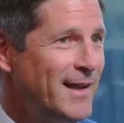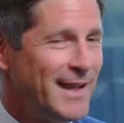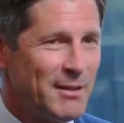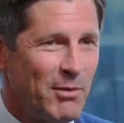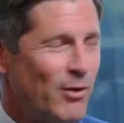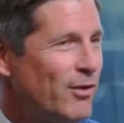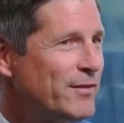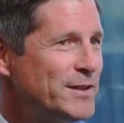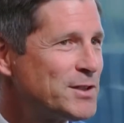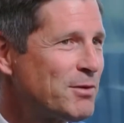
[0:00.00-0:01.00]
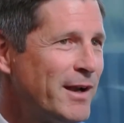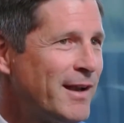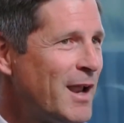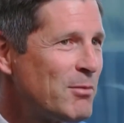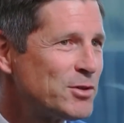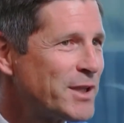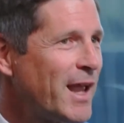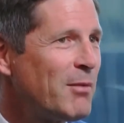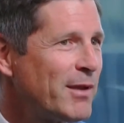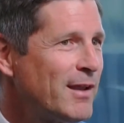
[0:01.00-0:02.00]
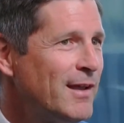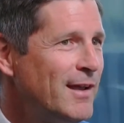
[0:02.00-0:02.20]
in the middle of these great gamers gaming,